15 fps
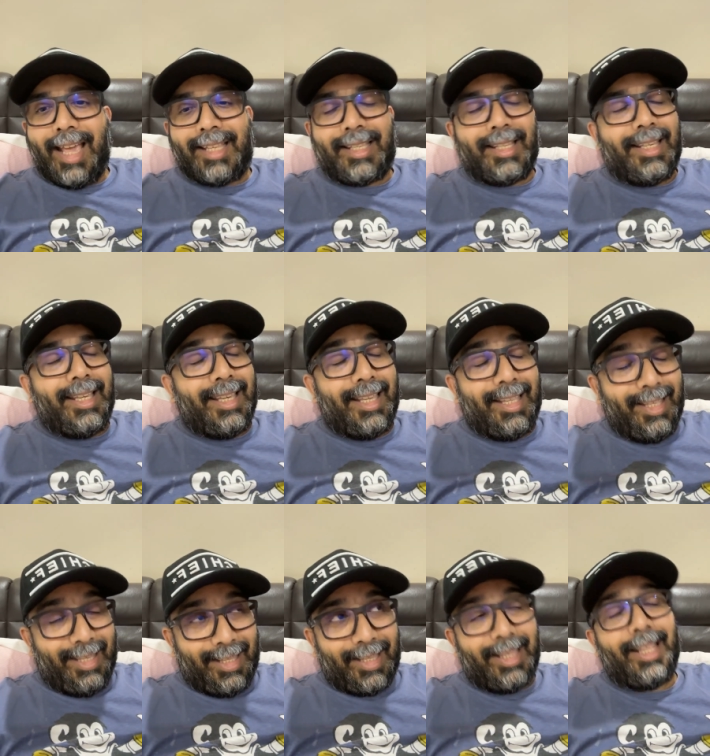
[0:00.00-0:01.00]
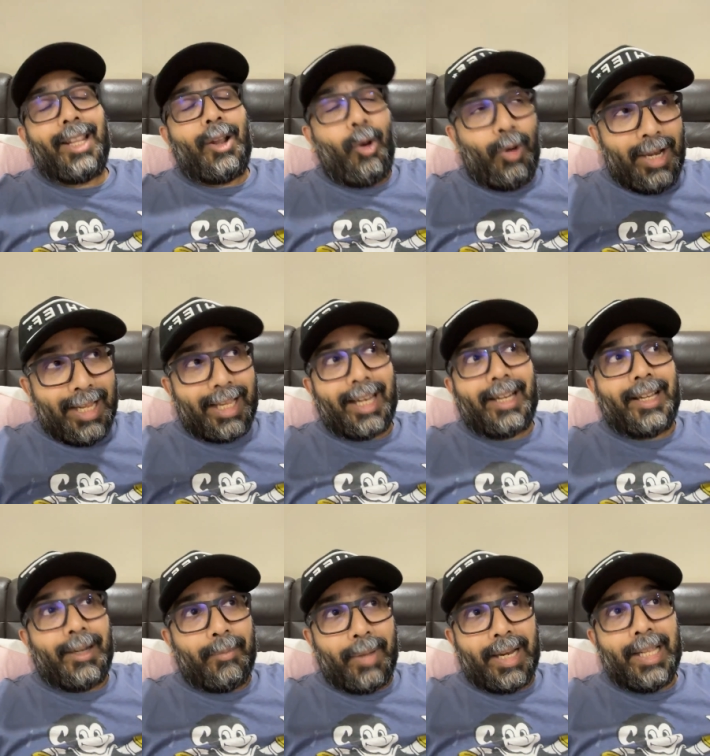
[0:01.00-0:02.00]
as it, it, it only can
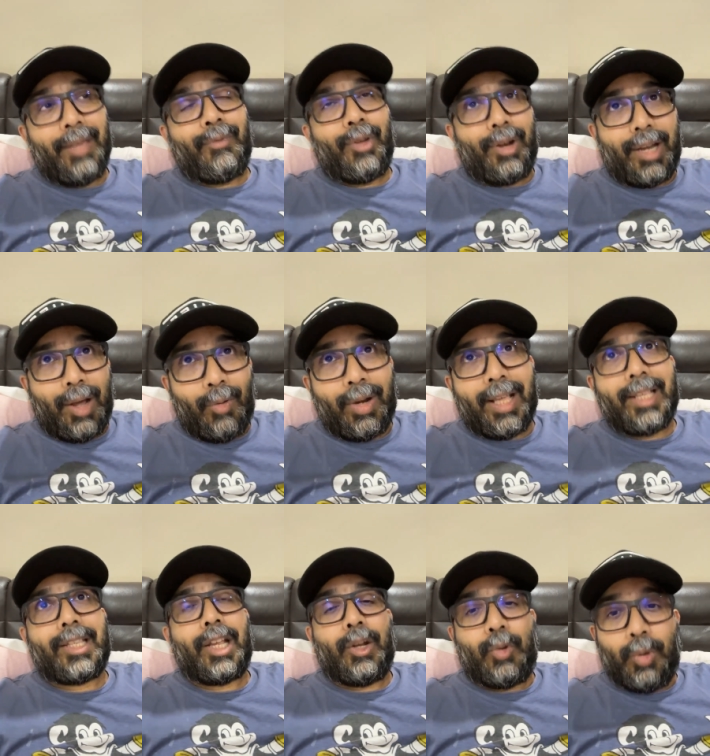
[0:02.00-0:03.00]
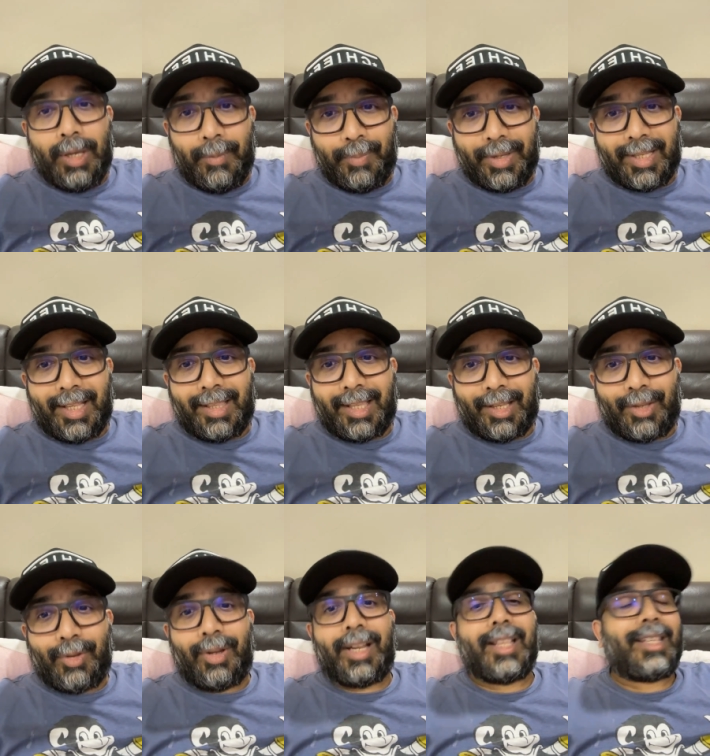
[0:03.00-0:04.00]
earn money if your downlines are doing
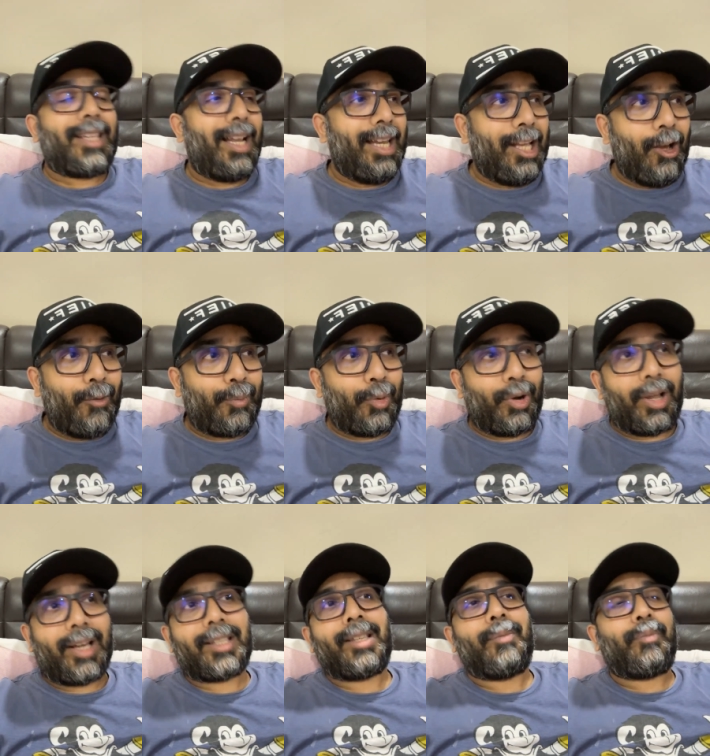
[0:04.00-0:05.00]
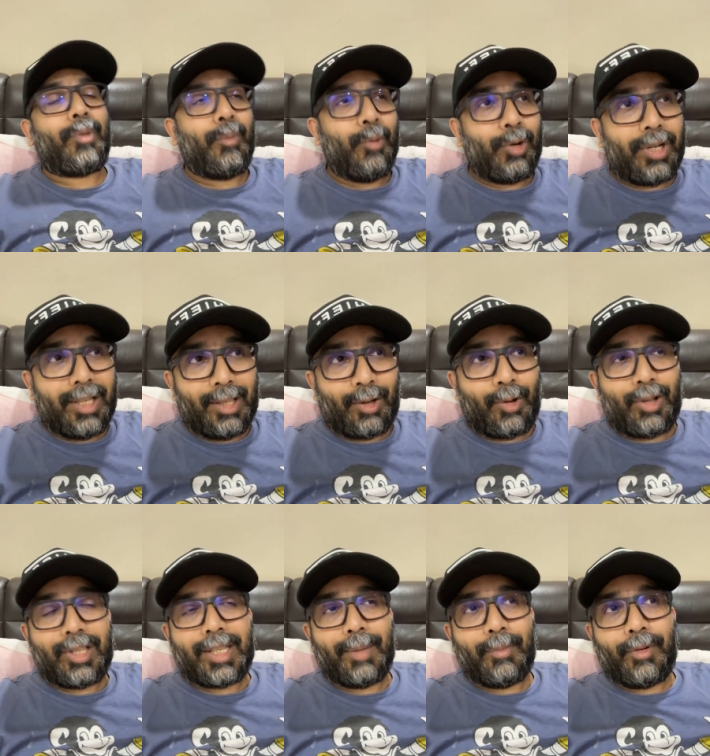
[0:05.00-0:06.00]
presentation and selling our products and promoting the
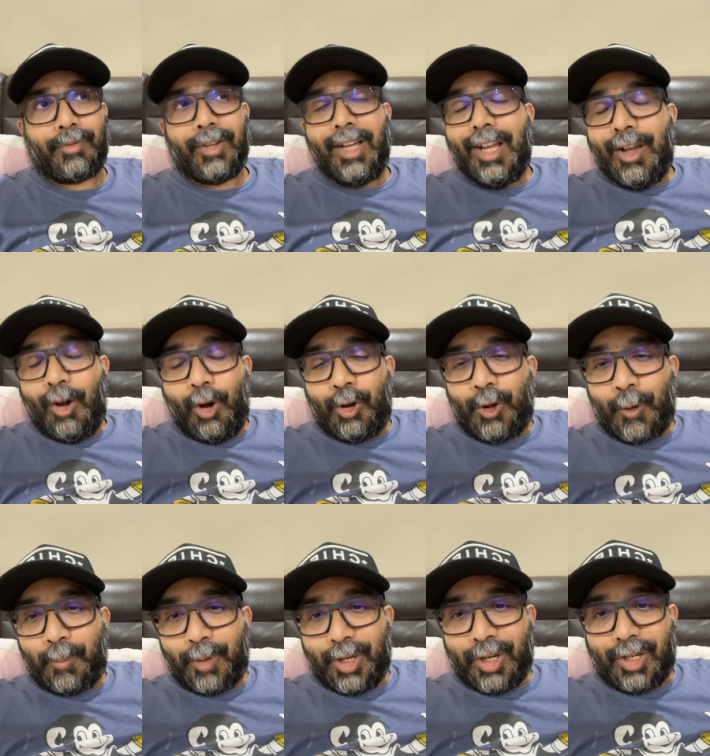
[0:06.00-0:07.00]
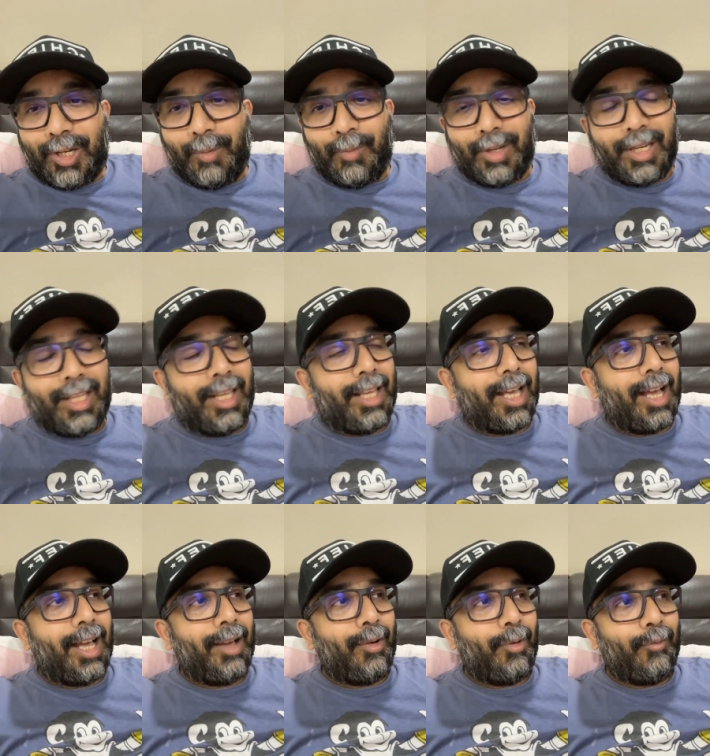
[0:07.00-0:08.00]
concept of entrepreneurship with,
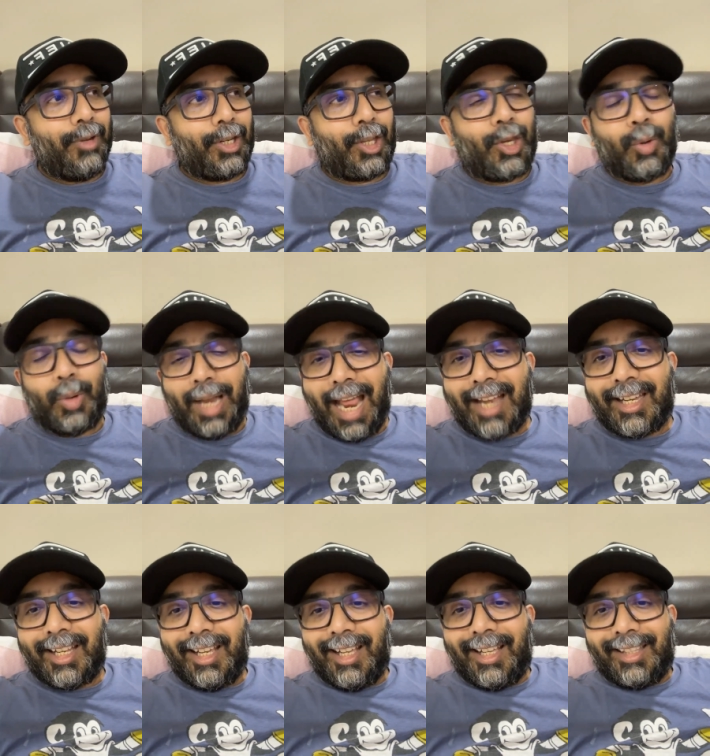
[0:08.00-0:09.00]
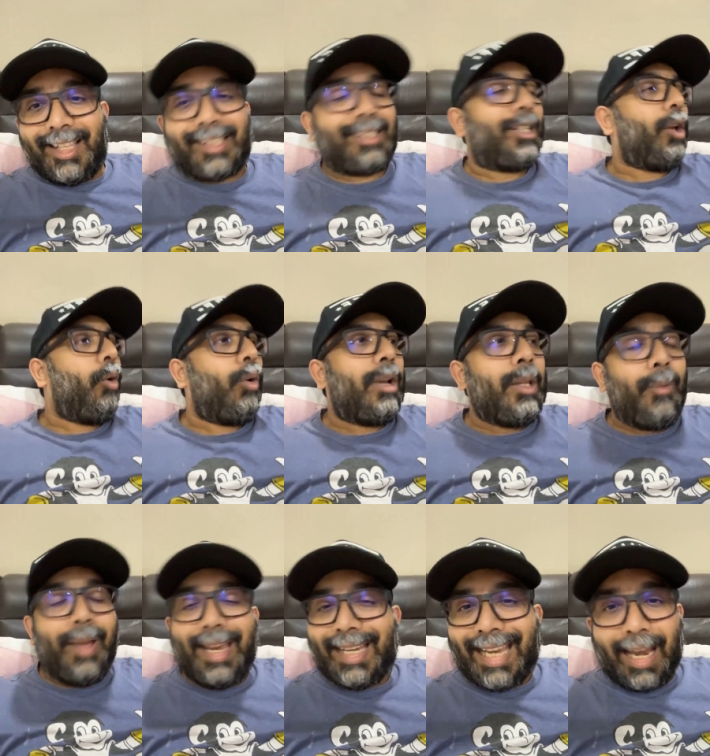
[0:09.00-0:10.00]
uh, with QNet. That's the
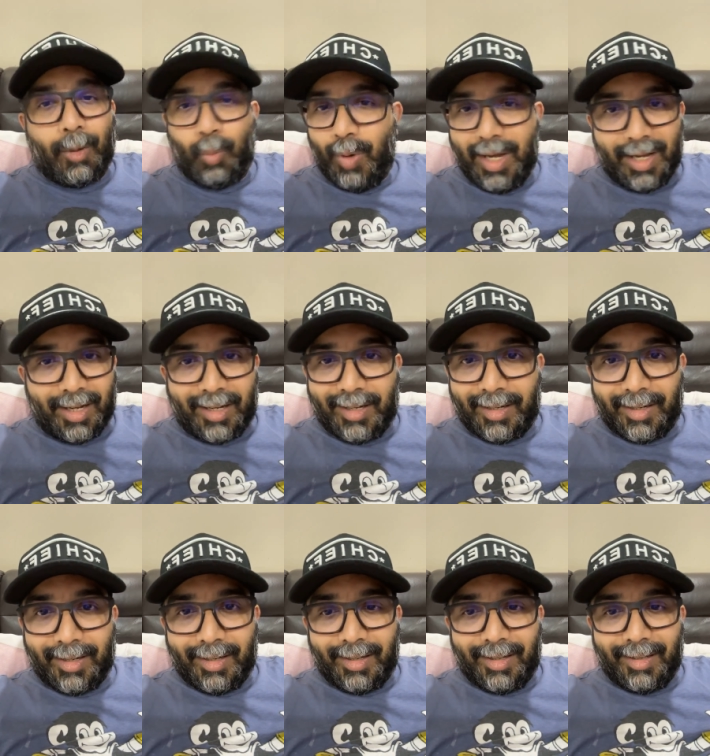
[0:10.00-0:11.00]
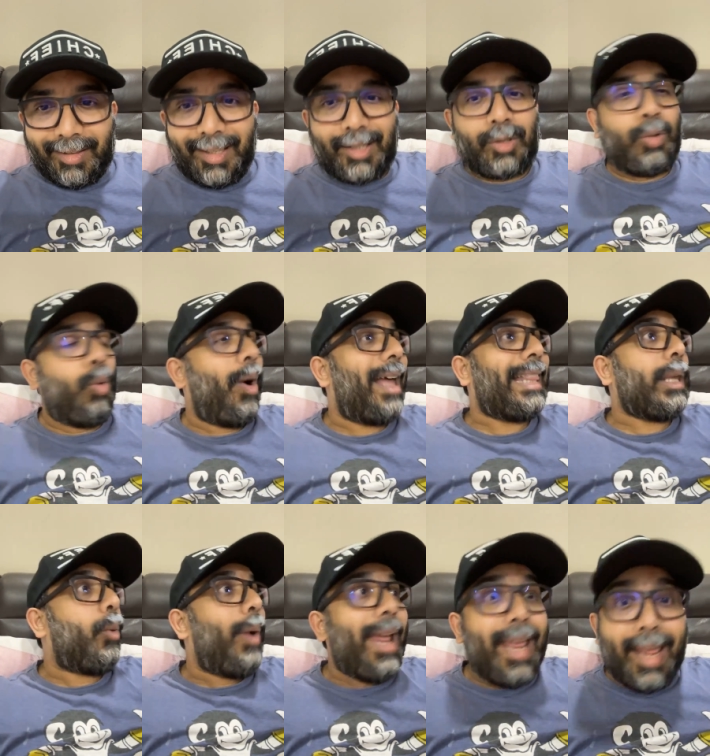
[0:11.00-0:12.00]
only way it can work. There's no
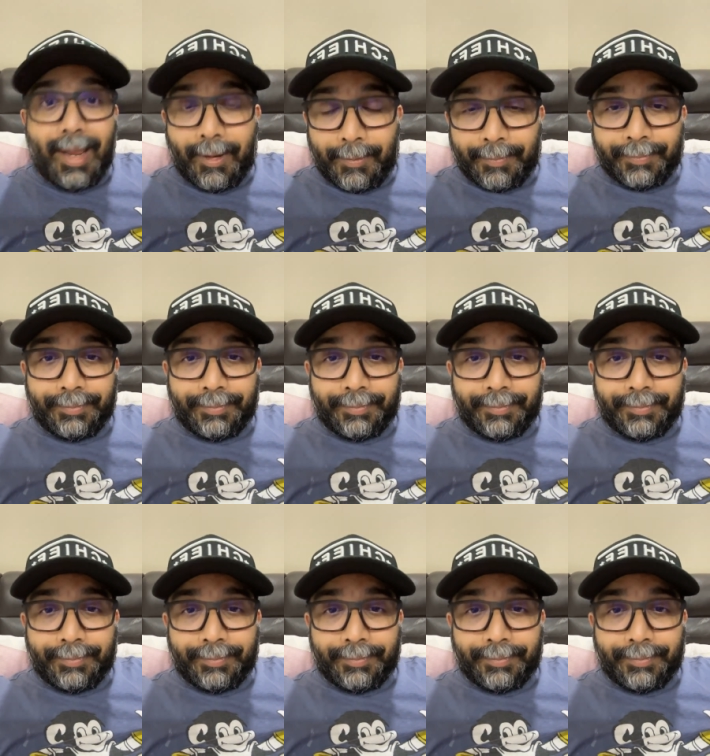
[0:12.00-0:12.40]
other way.